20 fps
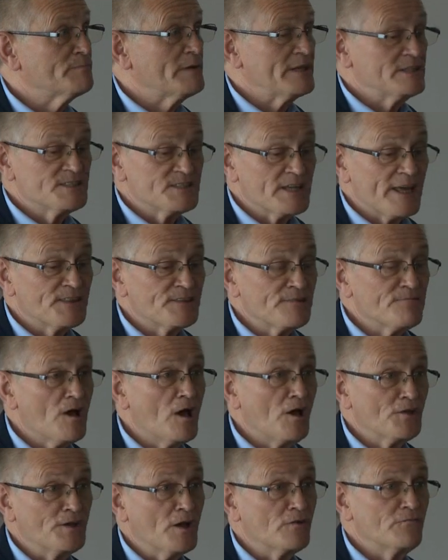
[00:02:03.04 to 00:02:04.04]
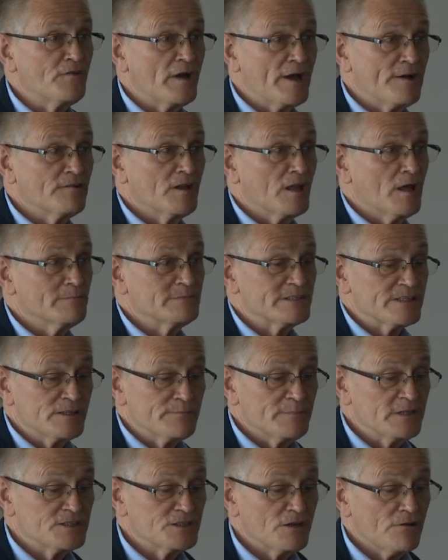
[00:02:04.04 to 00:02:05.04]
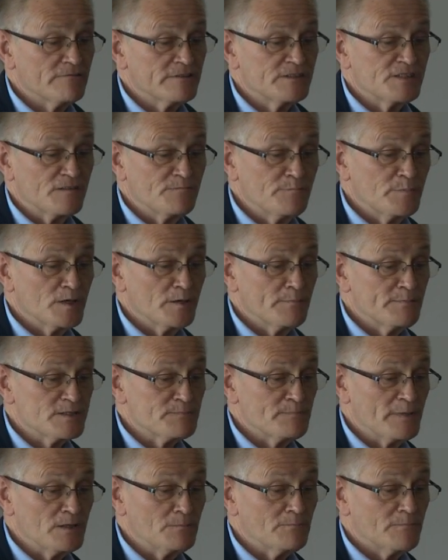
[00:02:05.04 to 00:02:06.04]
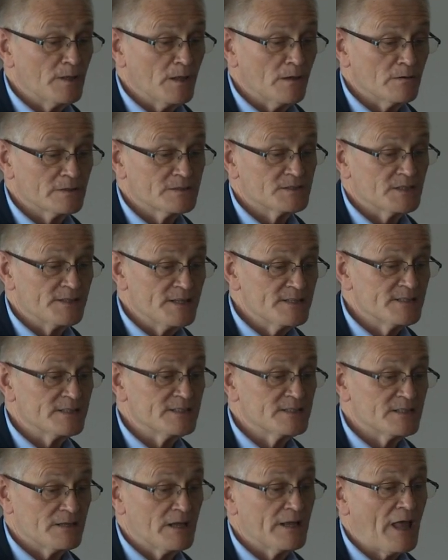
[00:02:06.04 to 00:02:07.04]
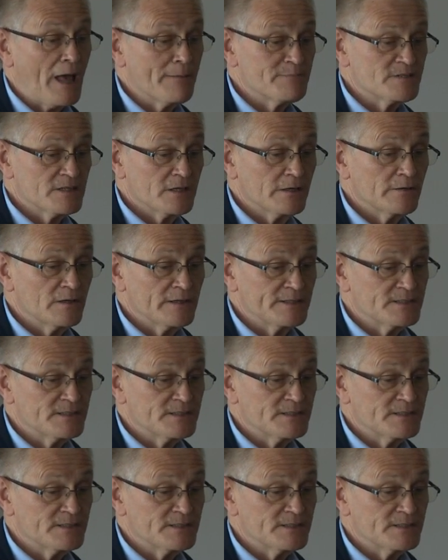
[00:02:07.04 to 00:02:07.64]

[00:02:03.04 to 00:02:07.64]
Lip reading: been said, there are no fire alarms in the majority of purpose-built blocks, and this is absolutely